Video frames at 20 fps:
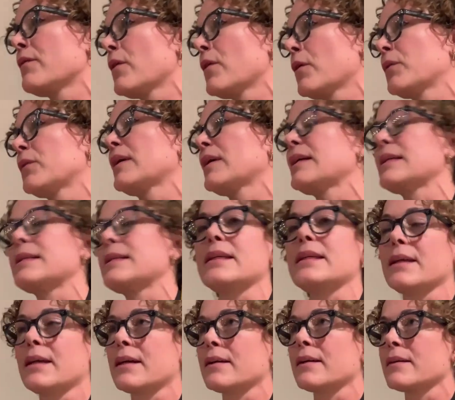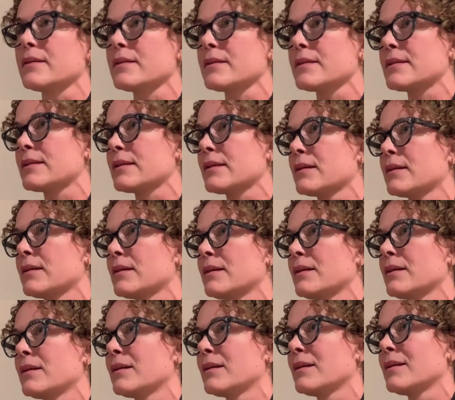those ideas,
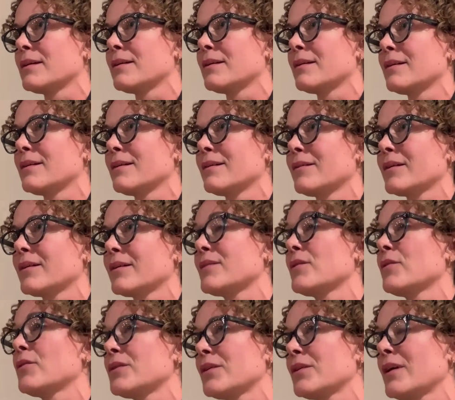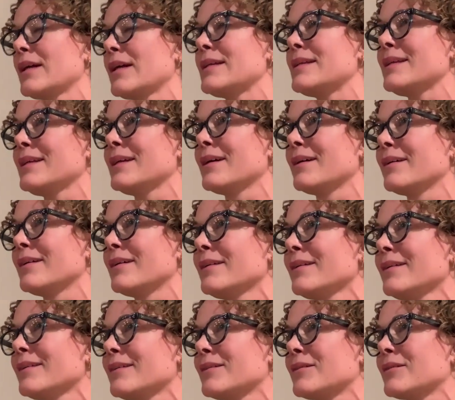because those are
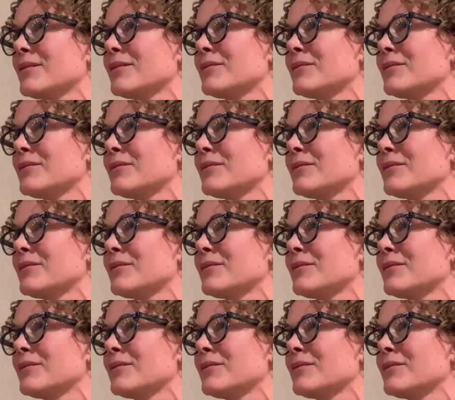ideas,